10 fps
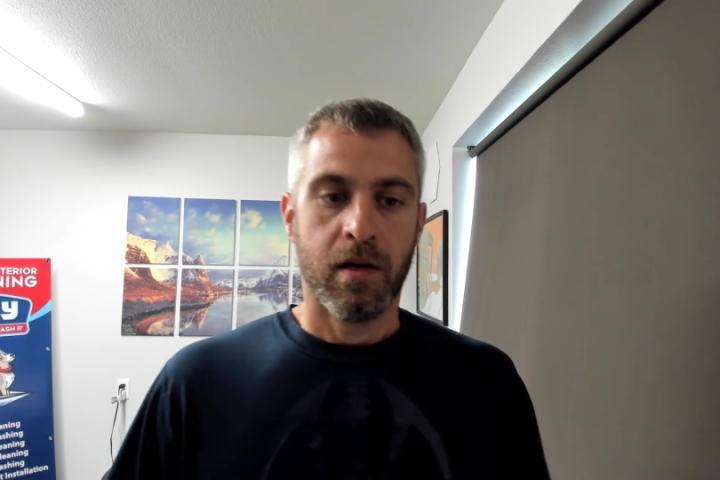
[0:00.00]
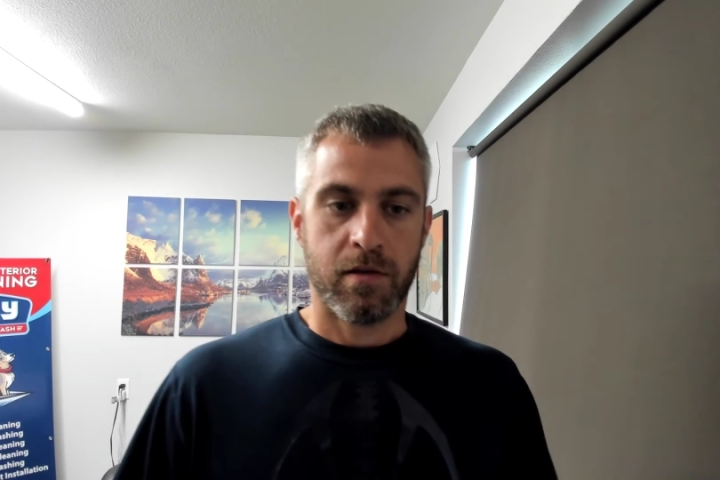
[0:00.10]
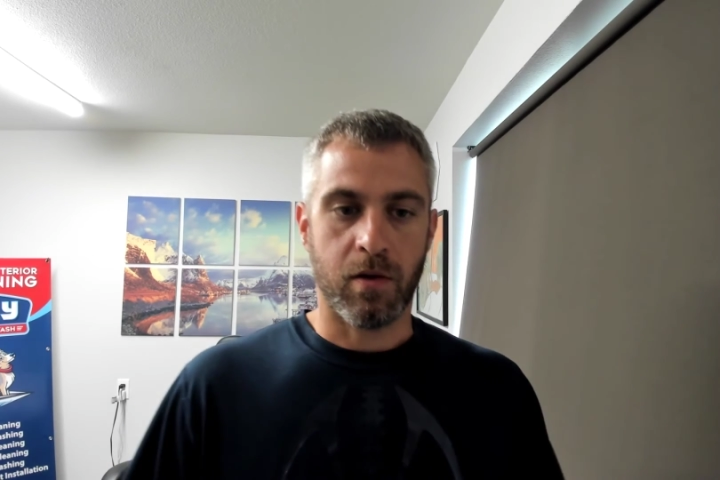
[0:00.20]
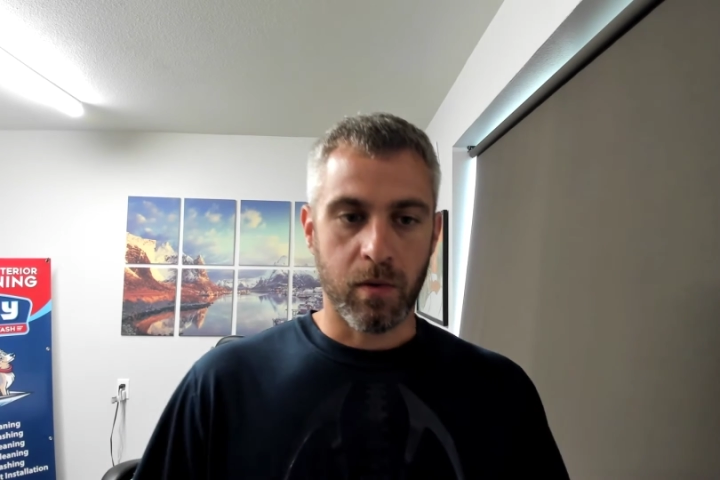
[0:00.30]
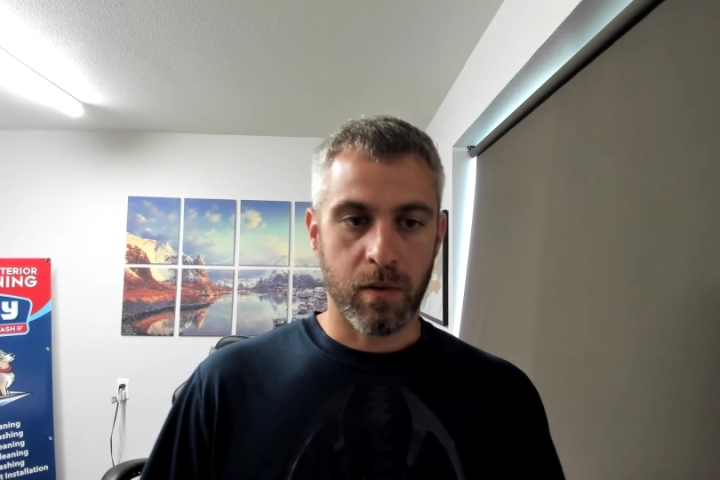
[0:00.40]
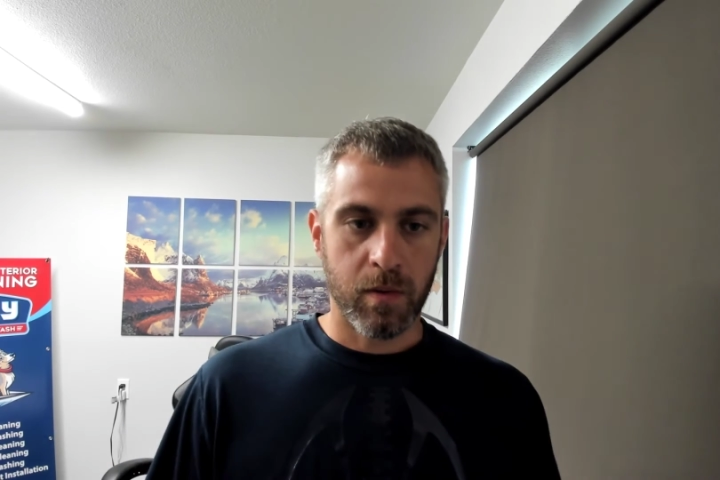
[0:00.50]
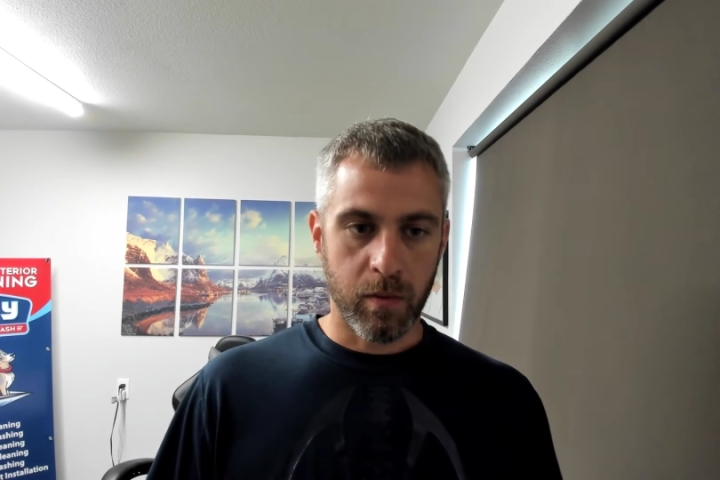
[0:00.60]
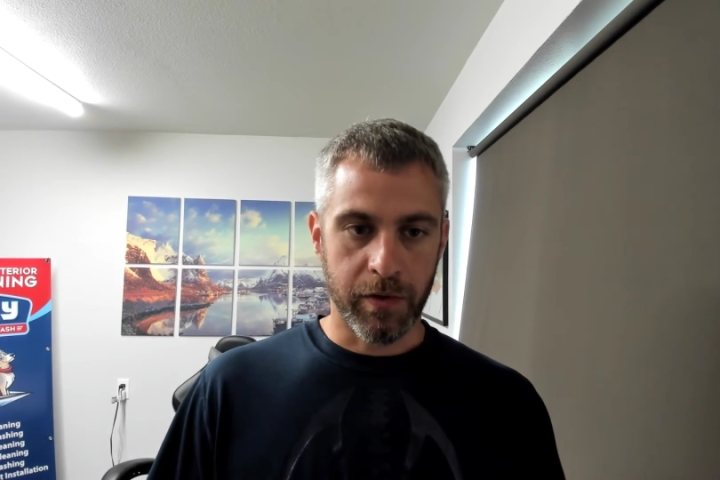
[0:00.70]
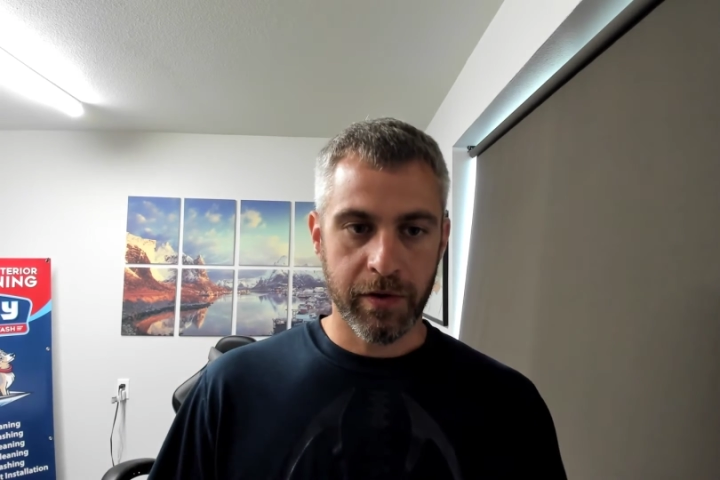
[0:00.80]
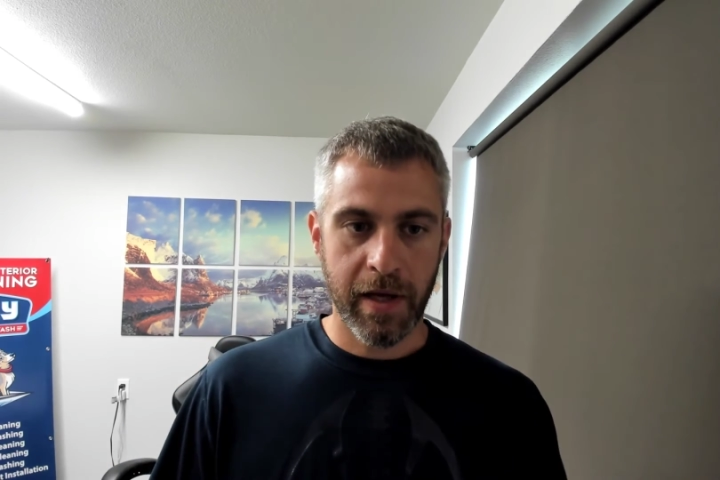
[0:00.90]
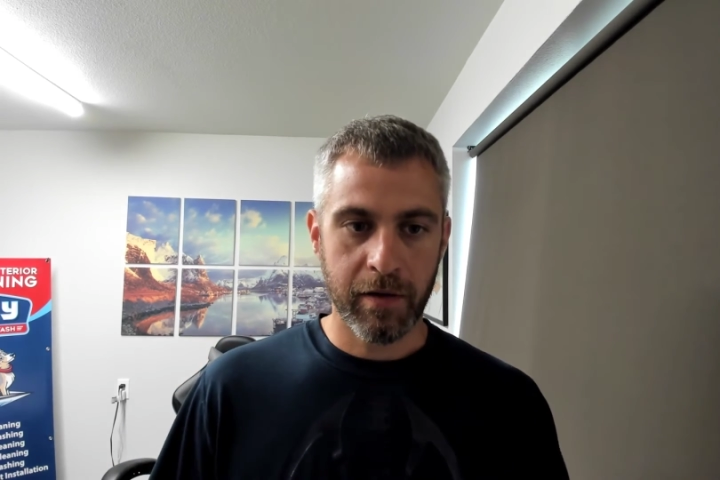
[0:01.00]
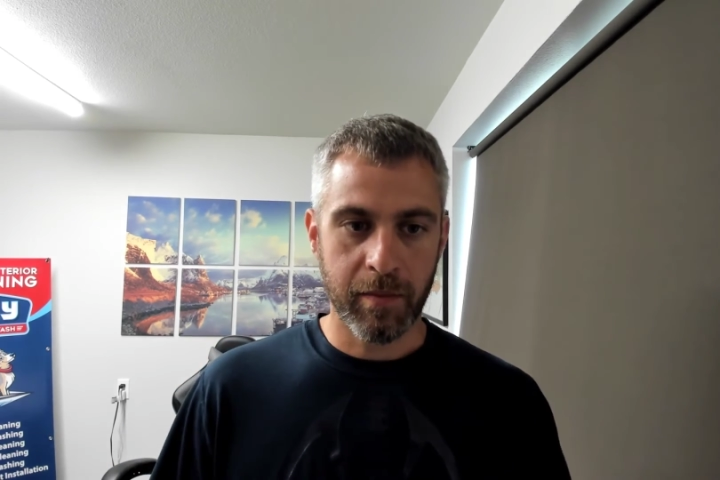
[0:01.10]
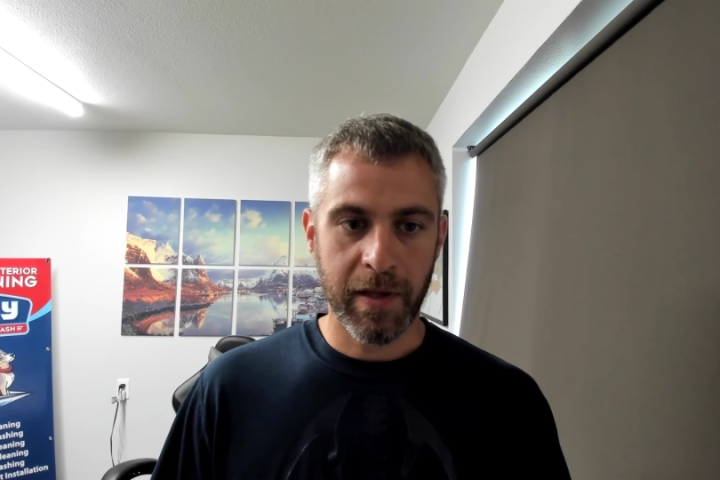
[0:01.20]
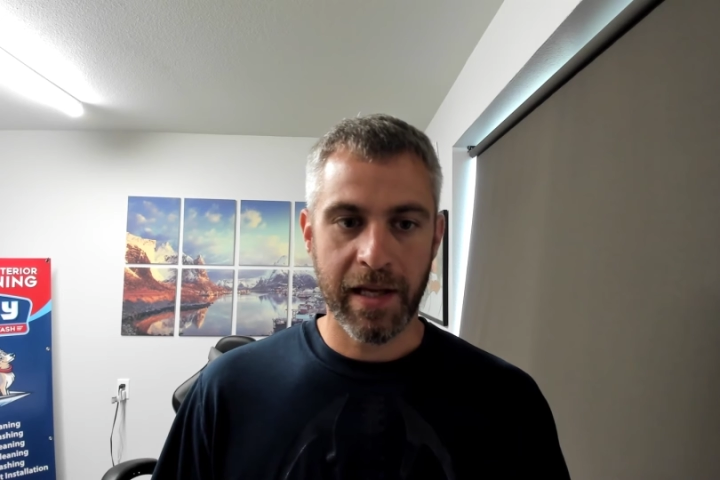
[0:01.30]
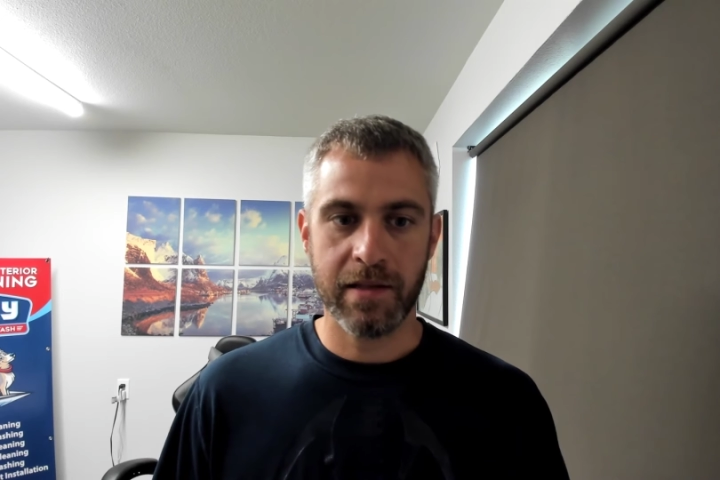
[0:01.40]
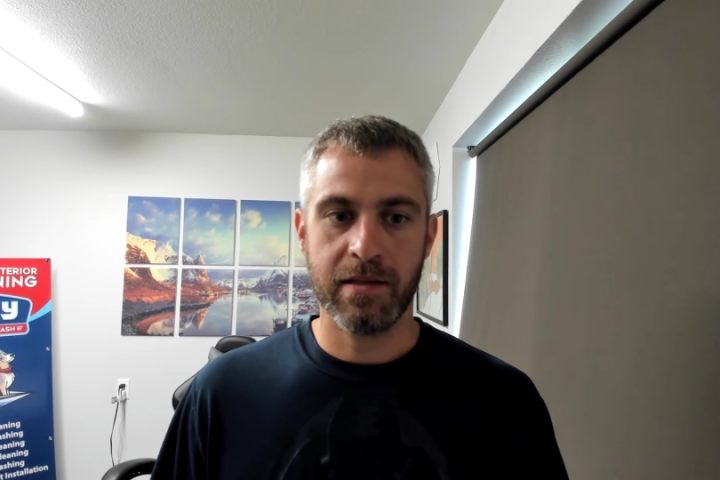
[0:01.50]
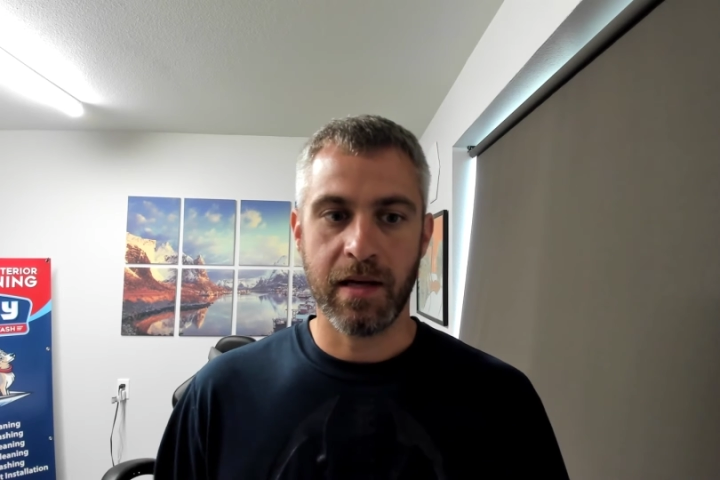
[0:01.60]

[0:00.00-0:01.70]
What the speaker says: So we'll do that with the plants,